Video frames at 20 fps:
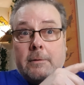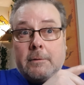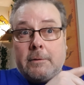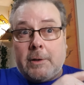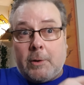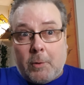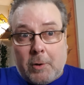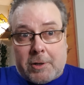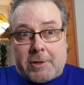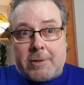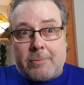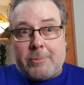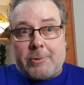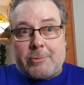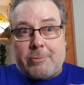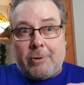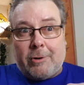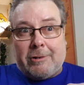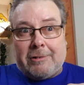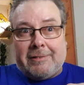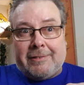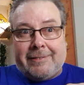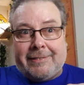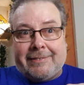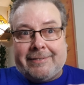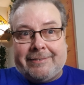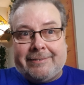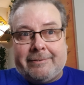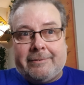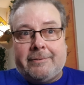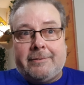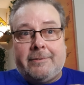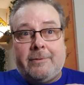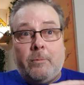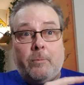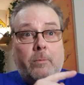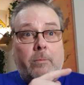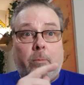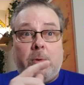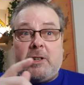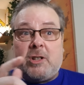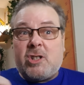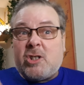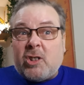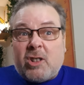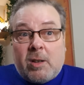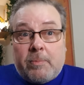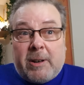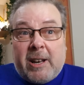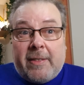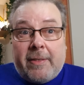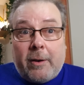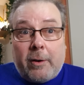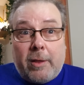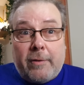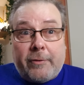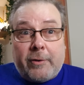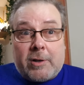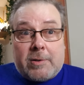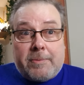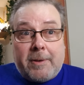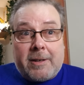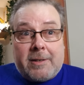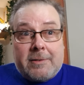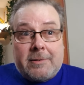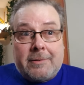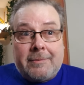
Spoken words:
the question was wrong, which shouldn't have been in there in the first place.